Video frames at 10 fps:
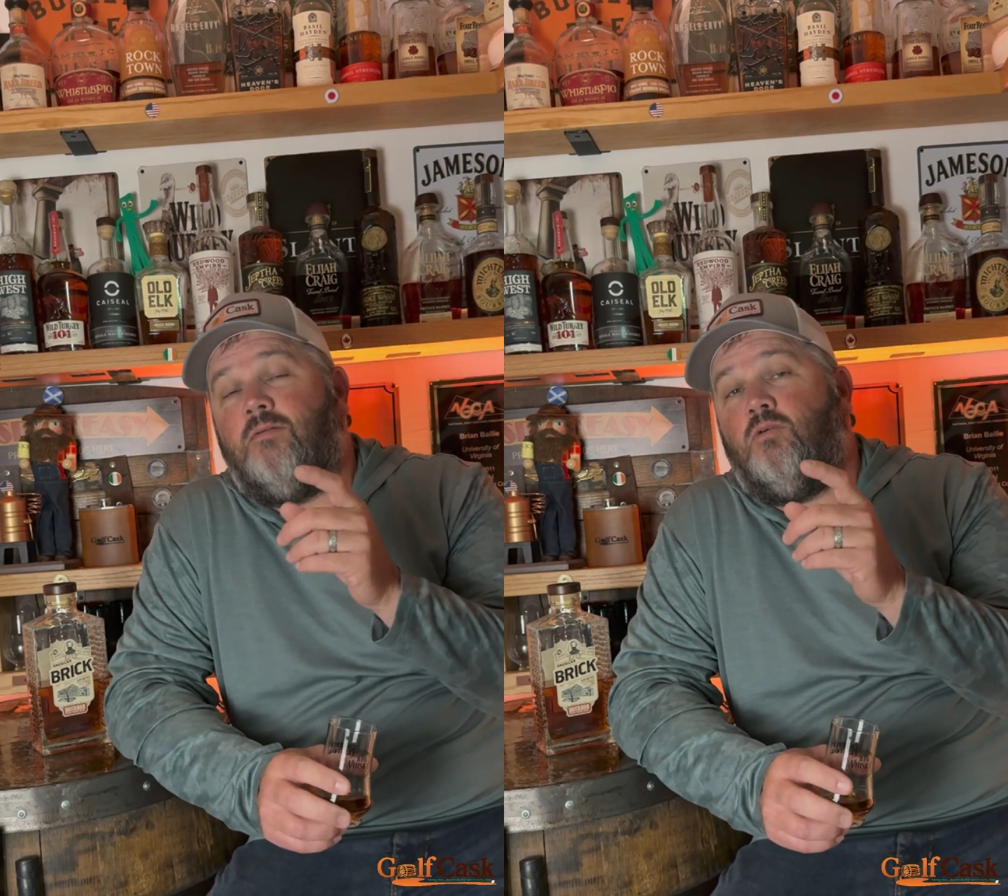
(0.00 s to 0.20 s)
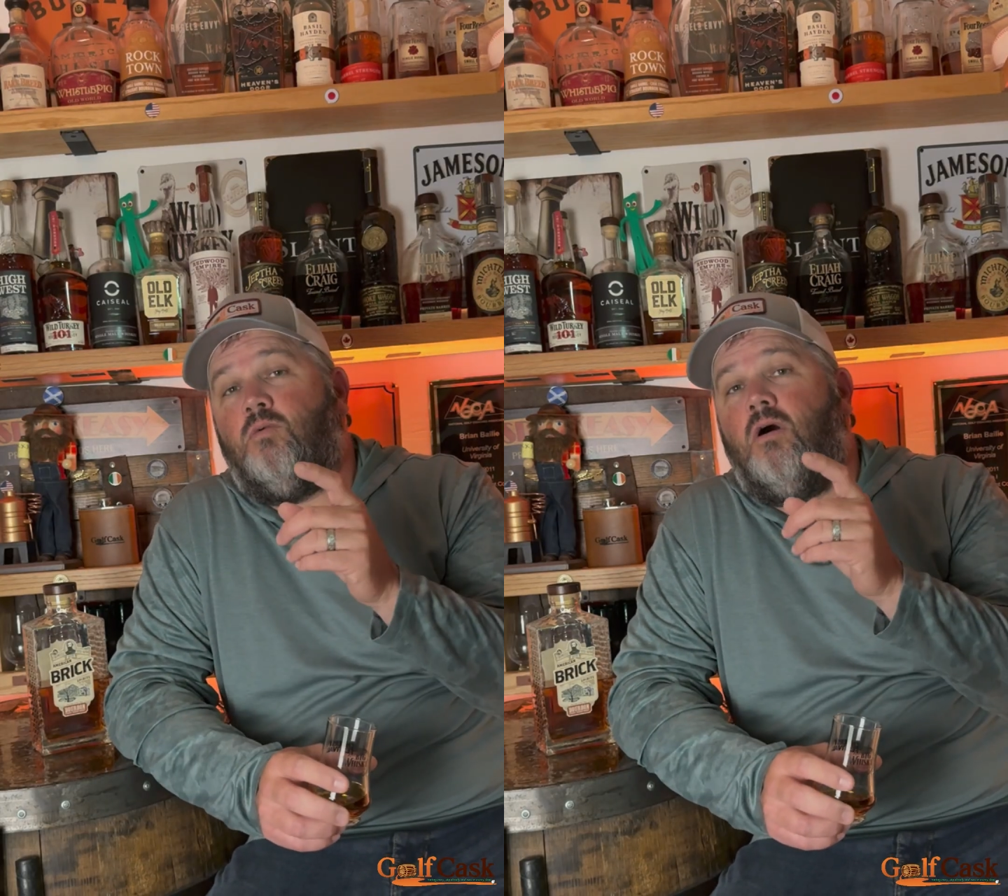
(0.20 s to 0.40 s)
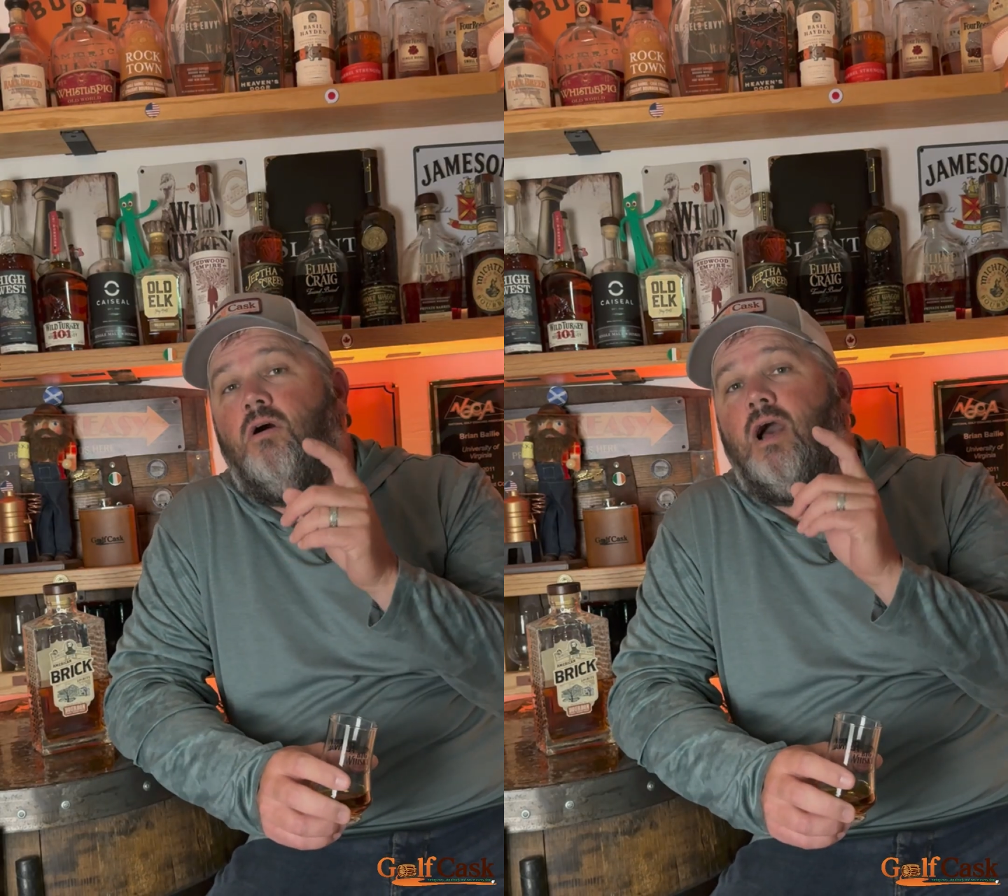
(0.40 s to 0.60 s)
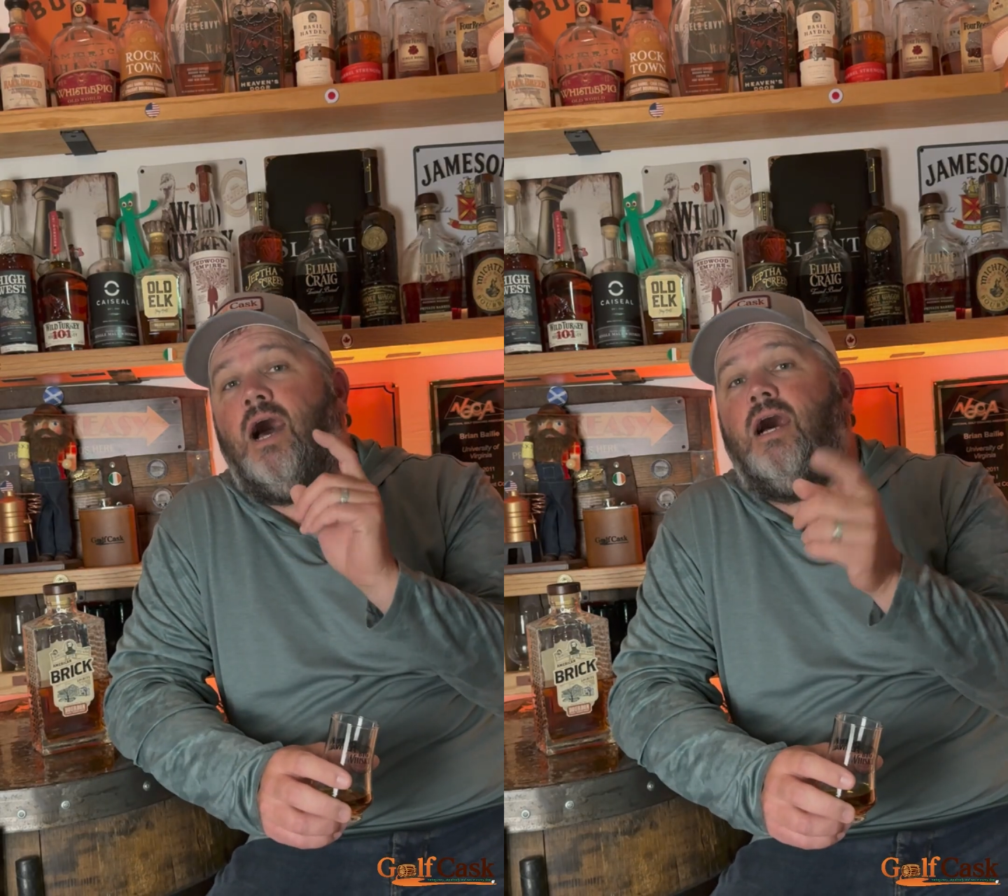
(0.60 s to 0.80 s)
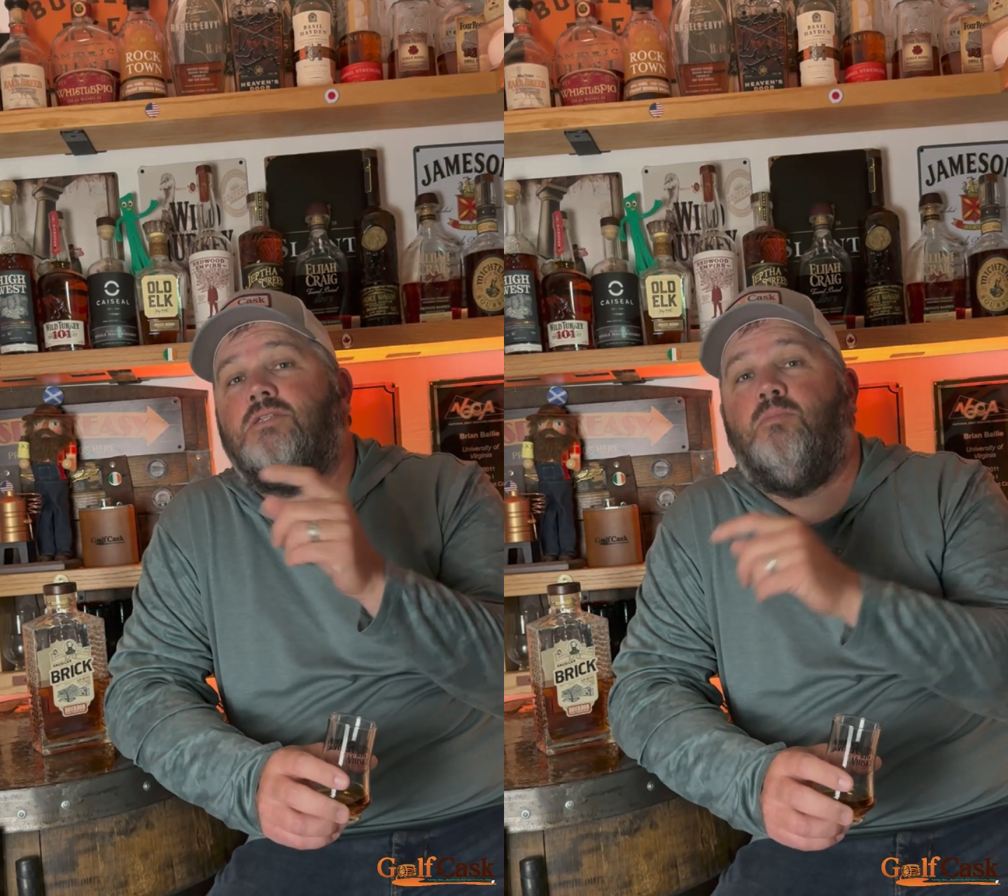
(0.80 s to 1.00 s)
have the wrong
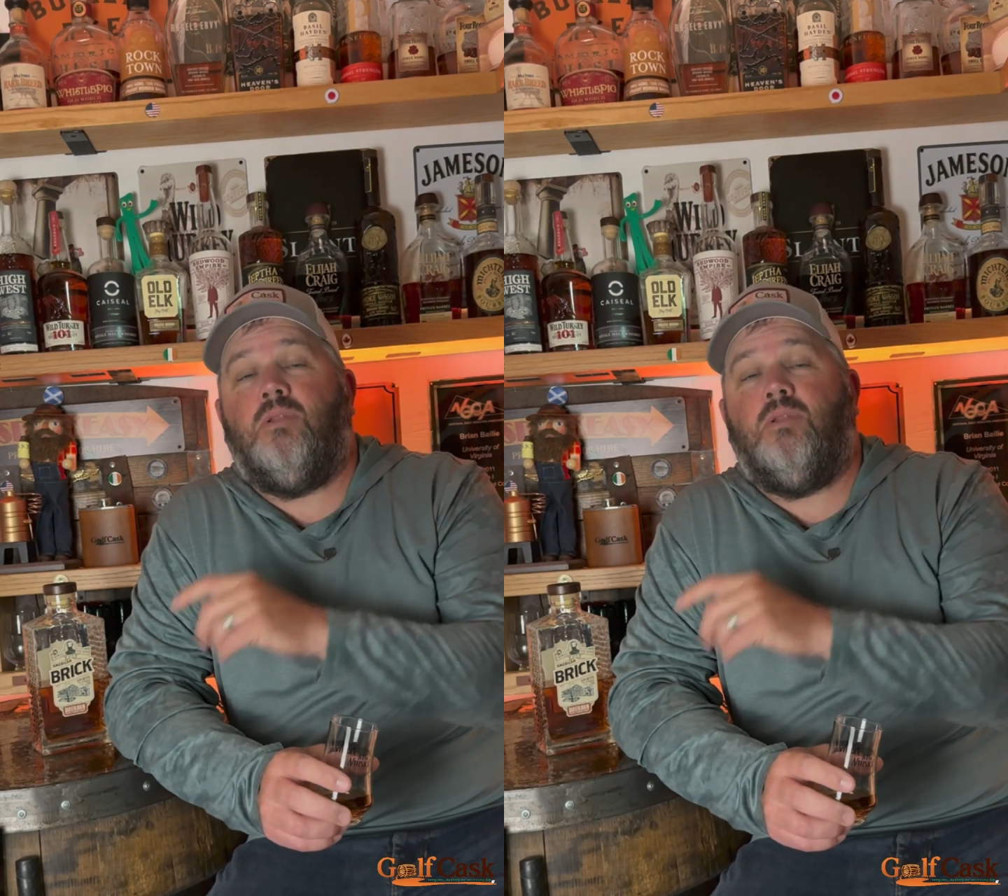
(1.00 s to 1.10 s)
hosel